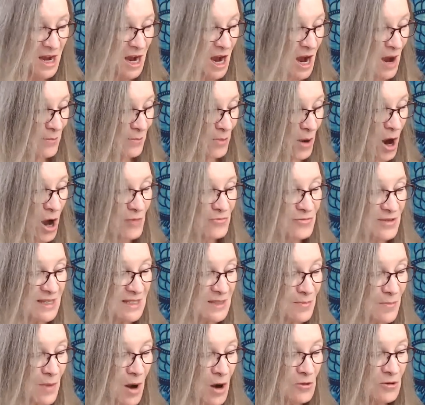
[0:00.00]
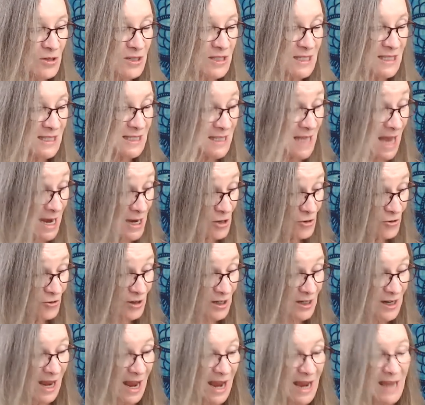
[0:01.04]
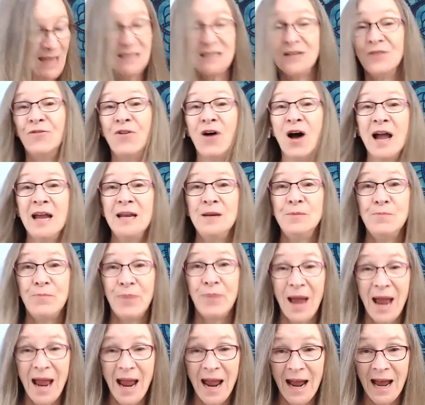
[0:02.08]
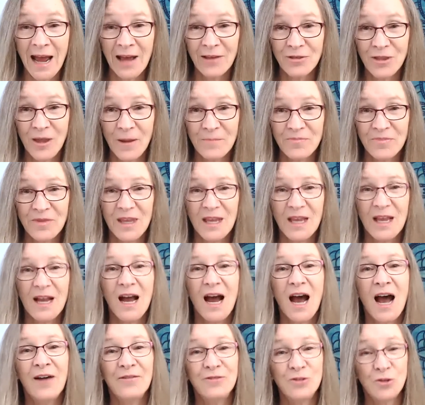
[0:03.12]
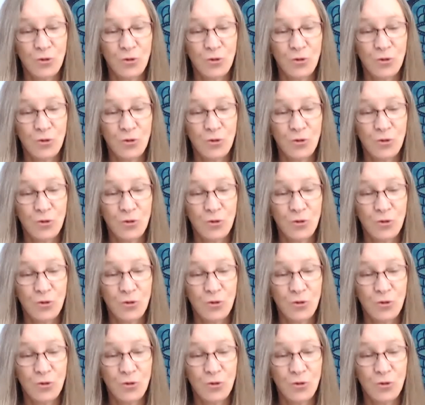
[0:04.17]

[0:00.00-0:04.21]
upon this most sacred and divine path of